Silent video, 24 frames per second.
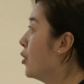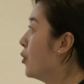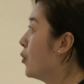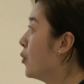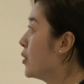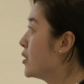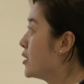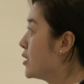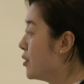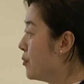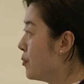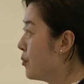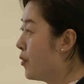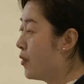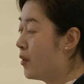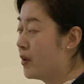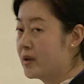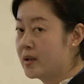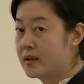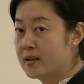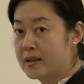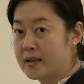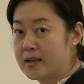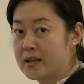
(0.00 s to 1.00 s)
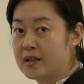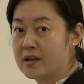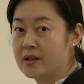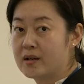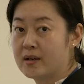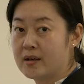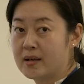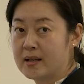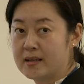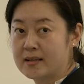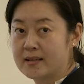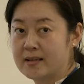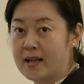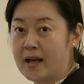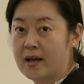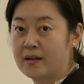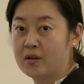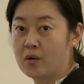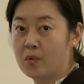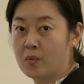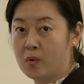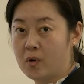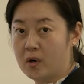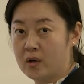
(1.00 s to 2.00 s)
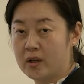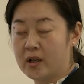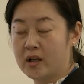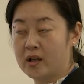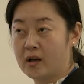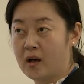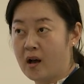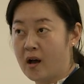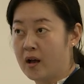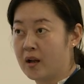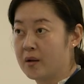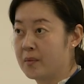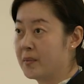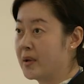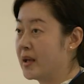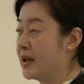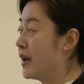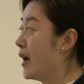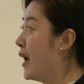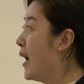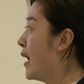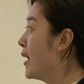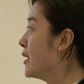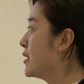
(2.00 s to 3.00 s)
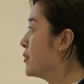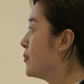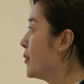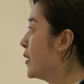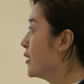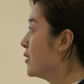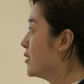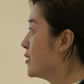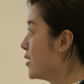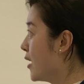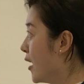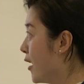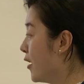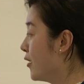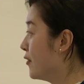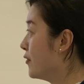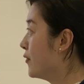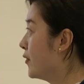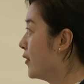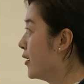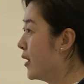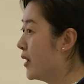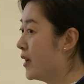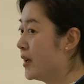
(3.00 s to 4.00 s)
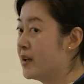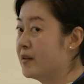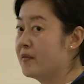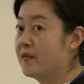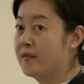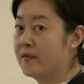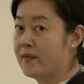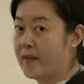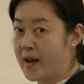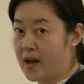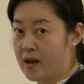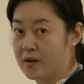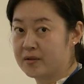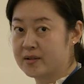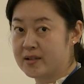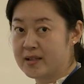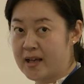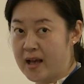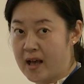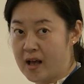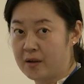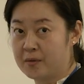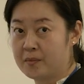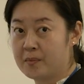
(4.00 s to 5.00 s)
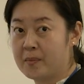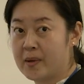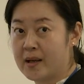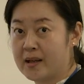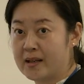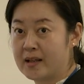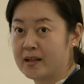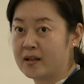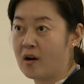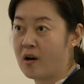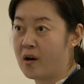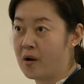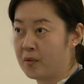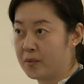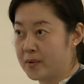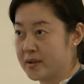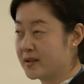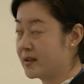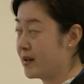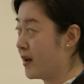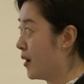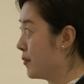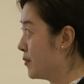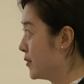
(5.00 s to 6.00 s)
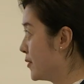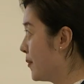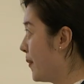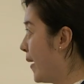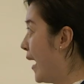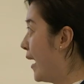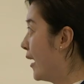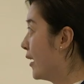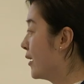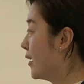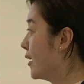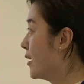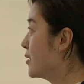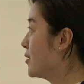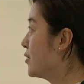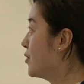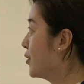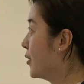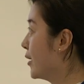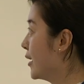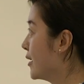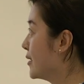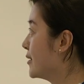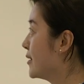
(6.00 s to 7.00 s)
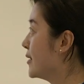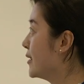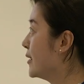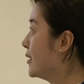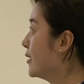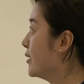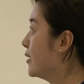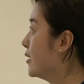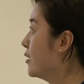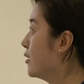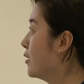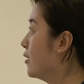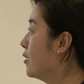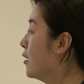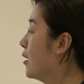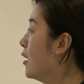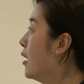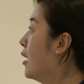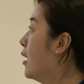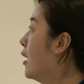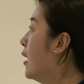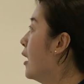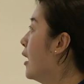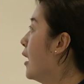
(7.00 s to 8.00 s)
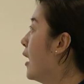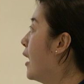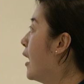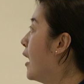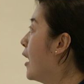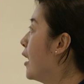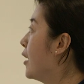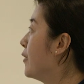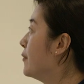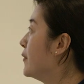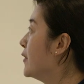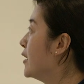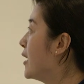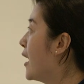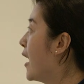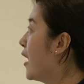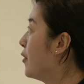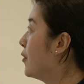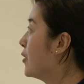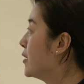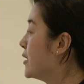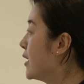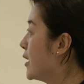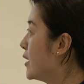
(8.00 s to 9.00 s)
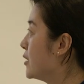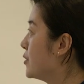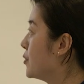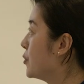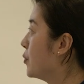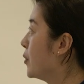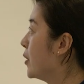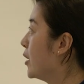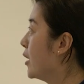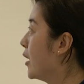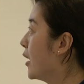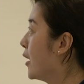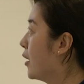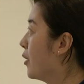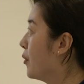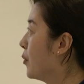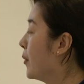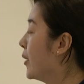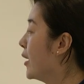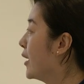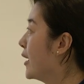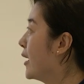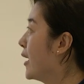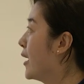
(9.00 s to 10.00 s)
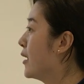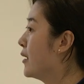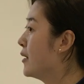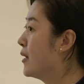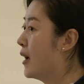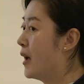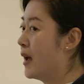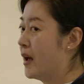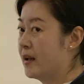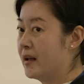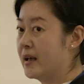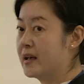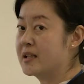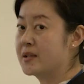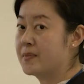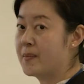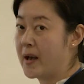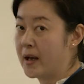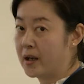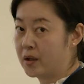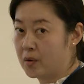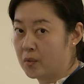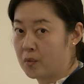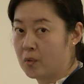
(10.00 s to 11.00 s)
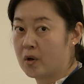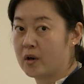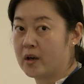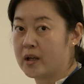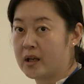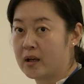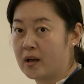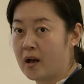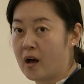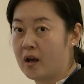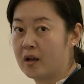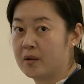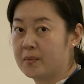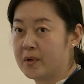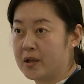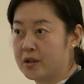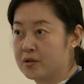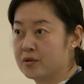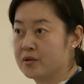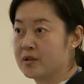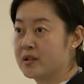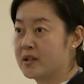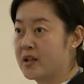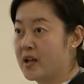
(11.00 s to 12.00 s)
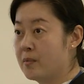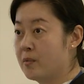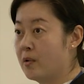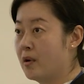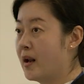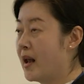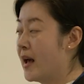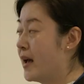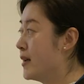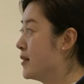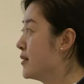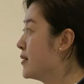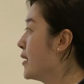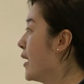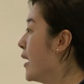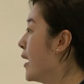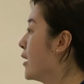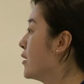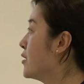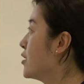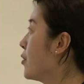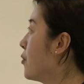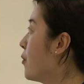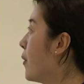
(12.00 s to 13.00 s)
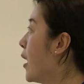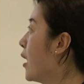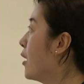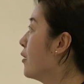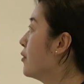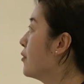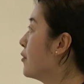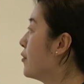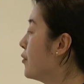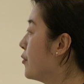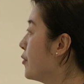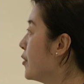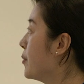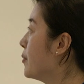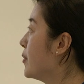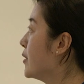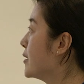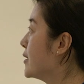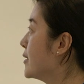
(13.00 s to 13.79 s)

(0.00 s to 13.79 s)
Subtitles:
What's important here is that the world economy has been tough. It fell down, but it always comes back, as you can see here. Nowadays, we can expect the world economy to stabilize at around 3%,